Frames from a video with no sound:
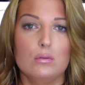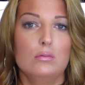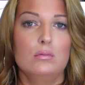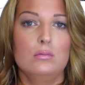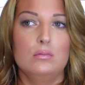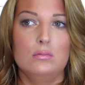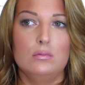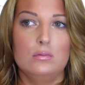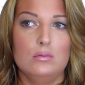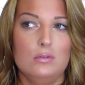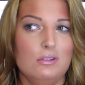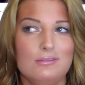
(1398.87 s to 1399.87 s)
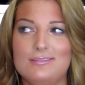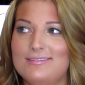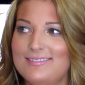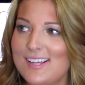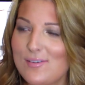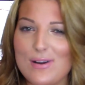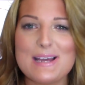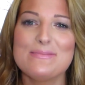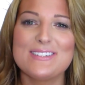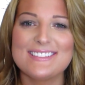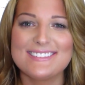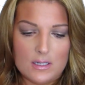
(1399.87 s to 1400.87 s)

Oh, that rhymed.